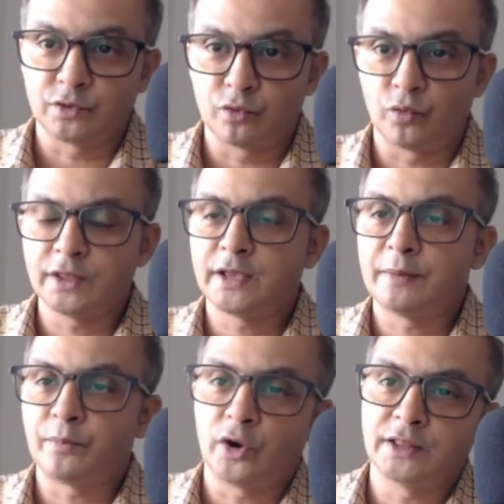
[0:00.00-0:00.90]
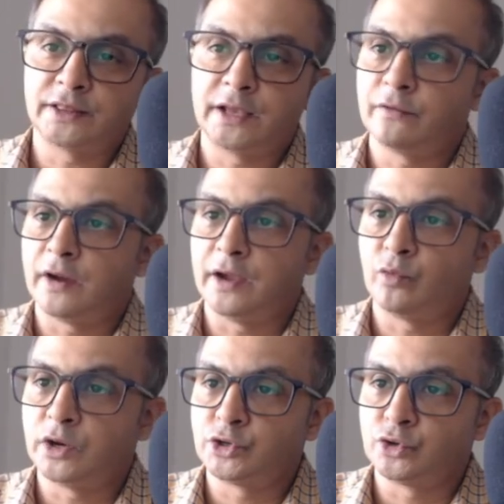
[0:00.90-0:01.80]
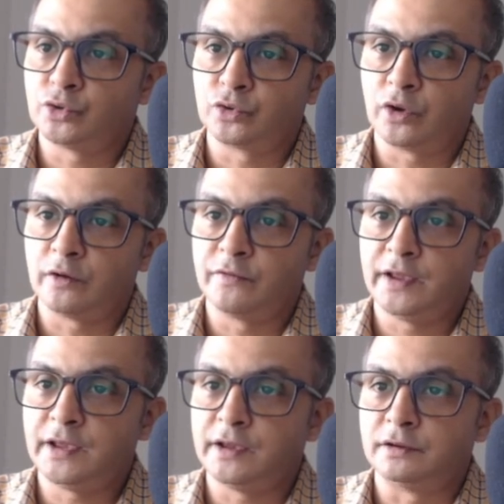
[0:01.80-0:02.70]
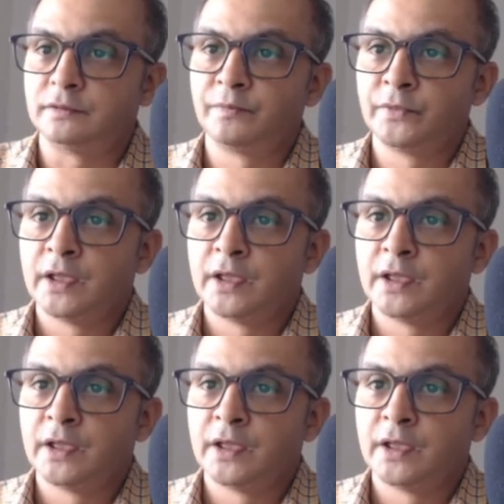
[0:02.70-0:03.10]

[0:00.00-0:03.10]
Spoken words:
So what is the important thing I want to convey here